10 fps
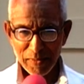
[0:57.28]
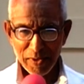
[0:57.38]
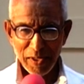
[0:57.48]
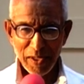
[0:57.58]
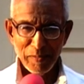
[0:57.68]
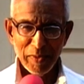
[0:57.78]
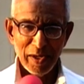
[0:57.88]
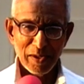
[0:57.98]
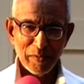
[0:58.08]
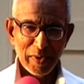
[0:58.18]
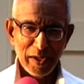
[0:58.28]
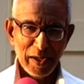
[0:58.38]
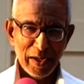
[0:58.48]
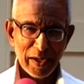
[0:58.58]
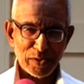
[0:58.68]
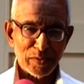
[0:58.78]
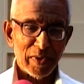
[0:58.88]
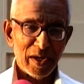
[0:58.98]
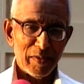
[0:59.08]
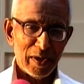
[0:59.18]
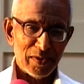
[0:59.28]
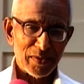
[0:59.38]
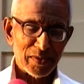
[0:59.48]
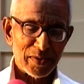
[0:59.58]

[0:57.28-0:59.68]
He made many experiments